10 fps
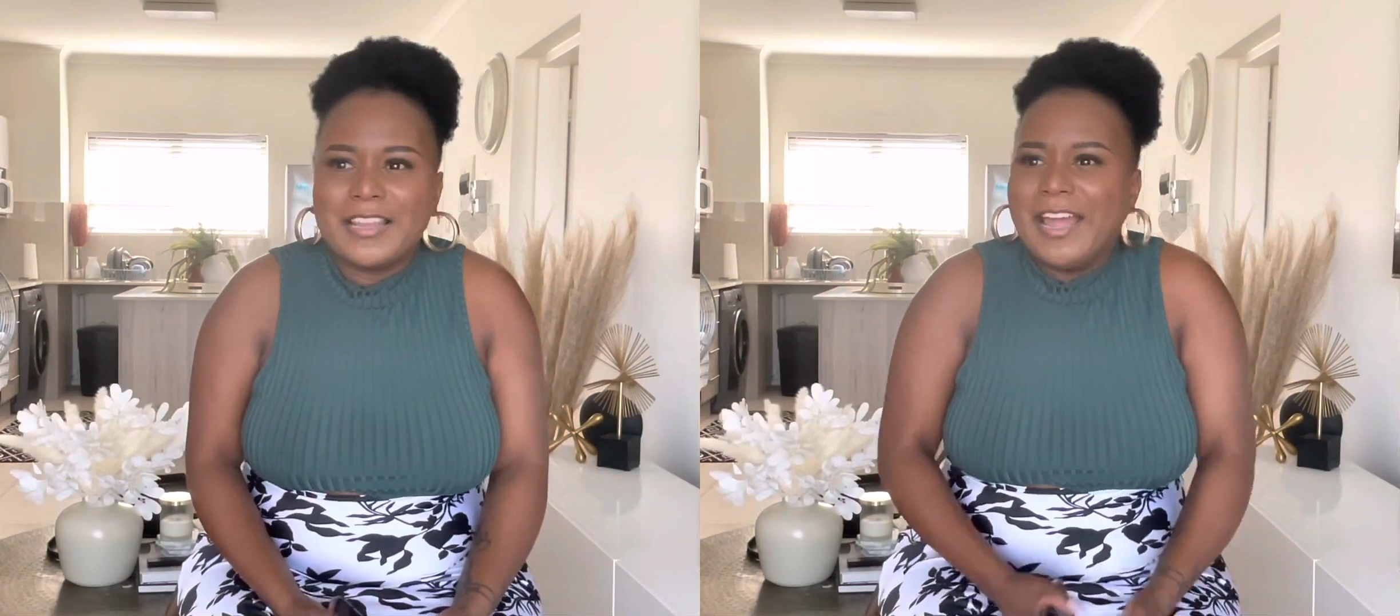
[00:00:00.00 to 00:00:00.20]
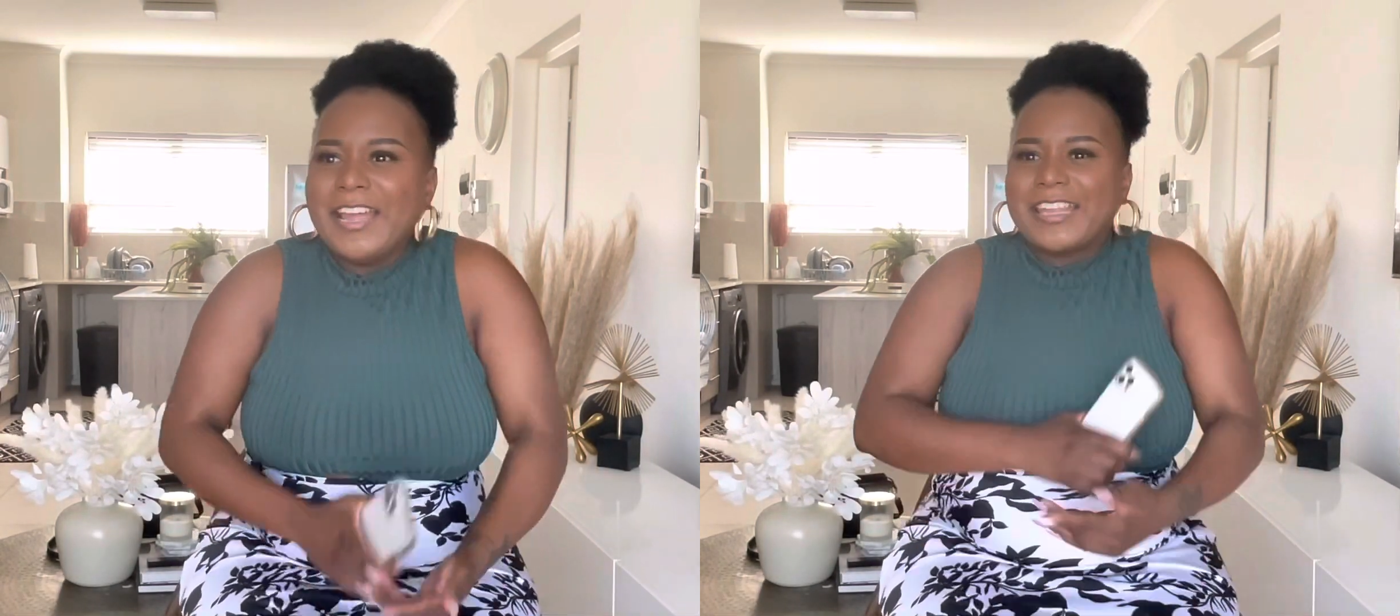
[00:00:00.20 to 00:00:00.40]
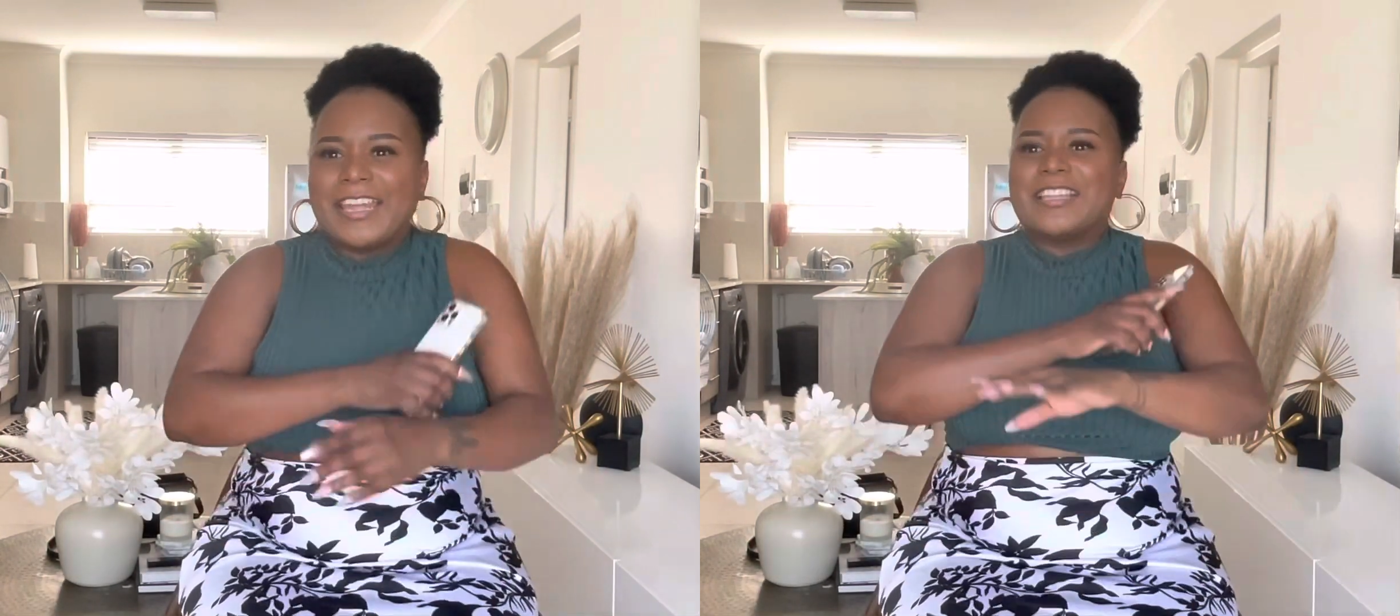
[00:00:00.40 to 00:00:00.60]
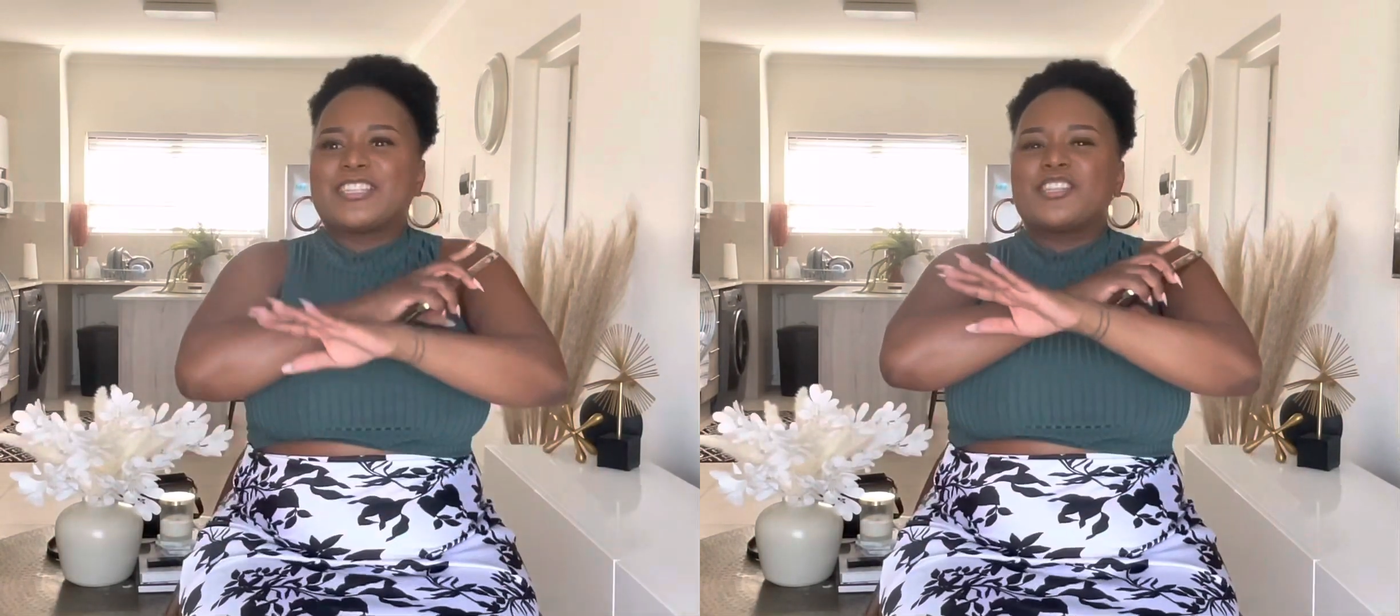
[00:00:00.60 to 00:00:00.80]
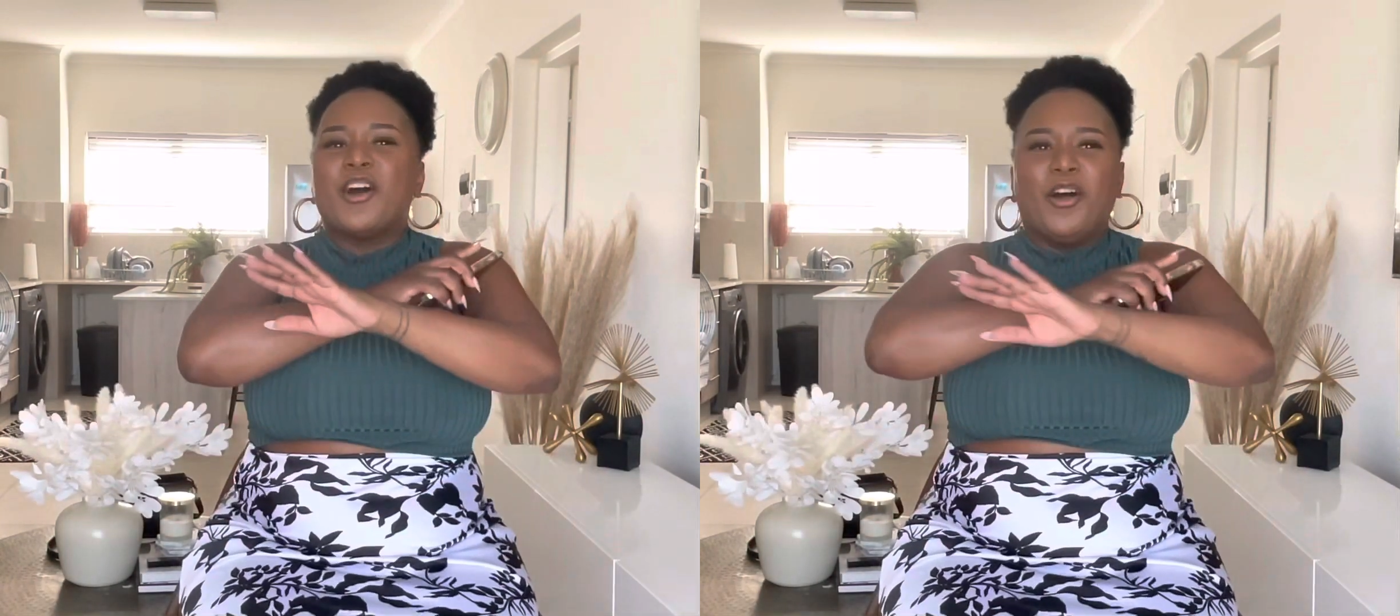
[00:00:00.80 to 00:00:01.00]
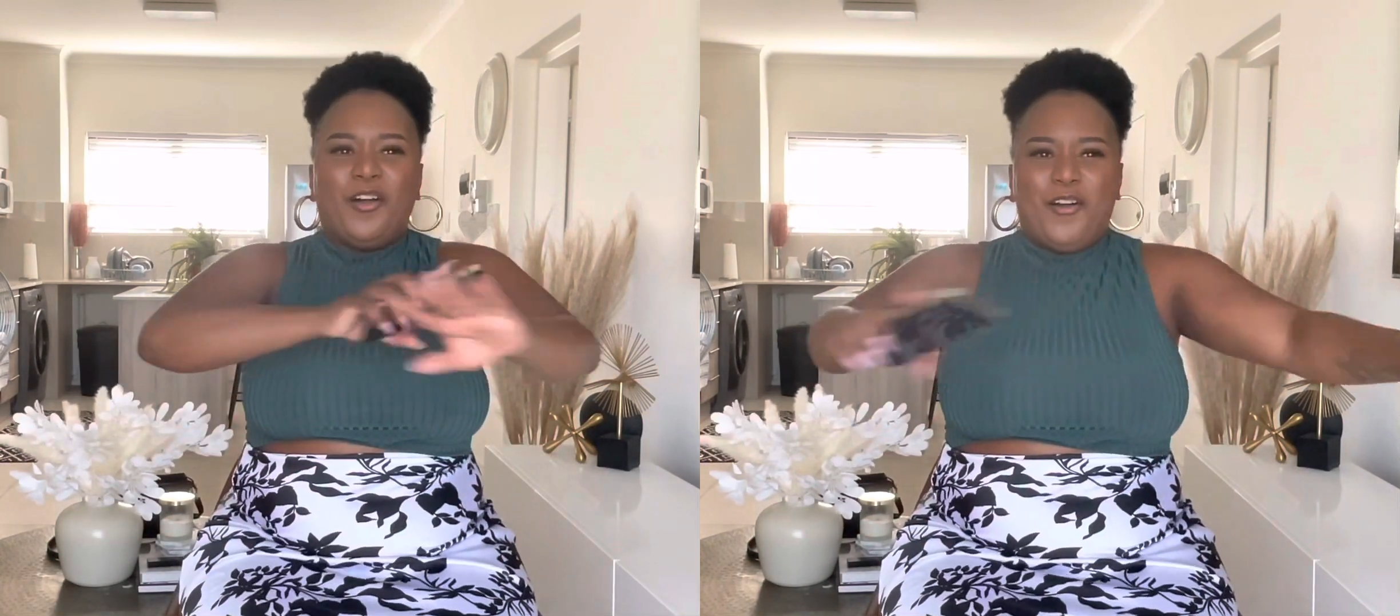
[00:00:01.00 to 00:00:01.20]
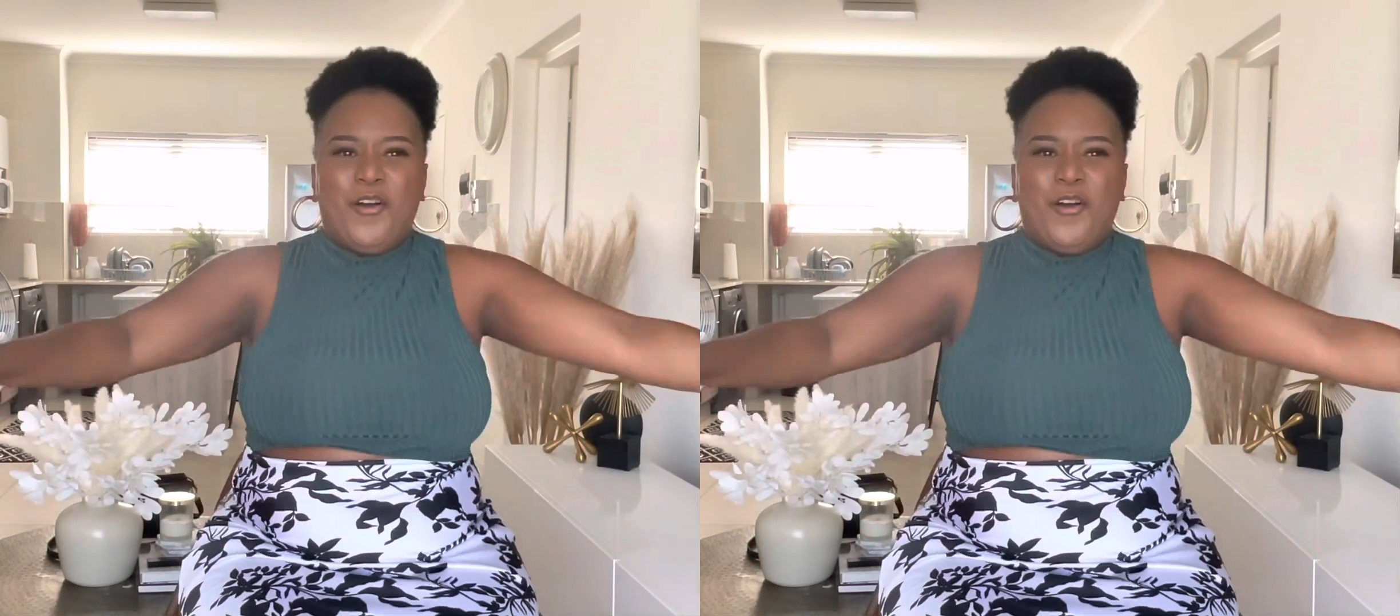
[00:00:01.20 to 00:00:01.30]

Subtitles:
Like, it's the